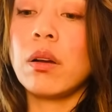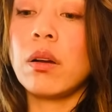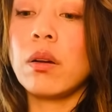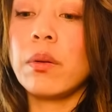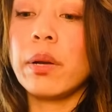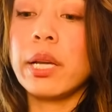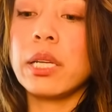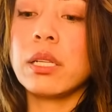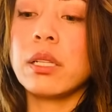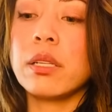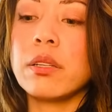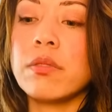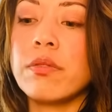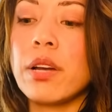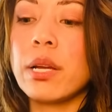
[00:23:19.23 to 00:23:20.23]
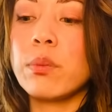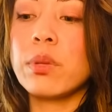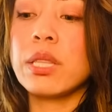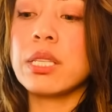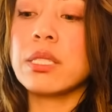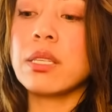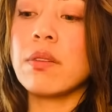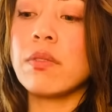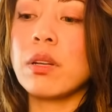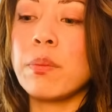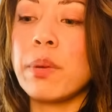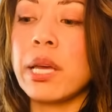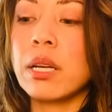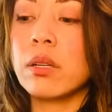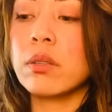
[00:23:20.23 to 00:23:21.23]
All right. Clarified with the Seven of
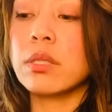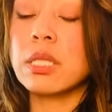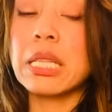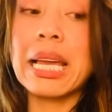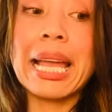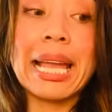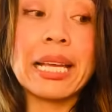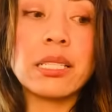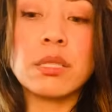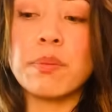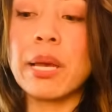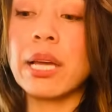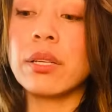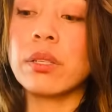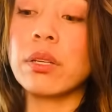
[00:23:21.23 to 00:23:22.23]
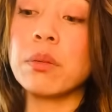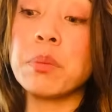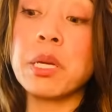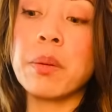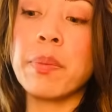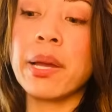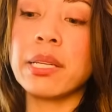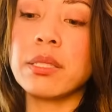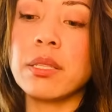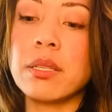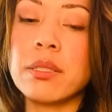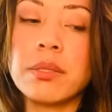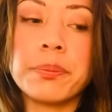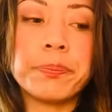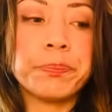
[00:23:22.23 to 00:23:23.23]
Pentacles, the Hanged Man. Could be a
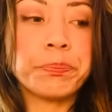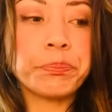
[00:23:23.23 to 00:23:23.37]
Pisces.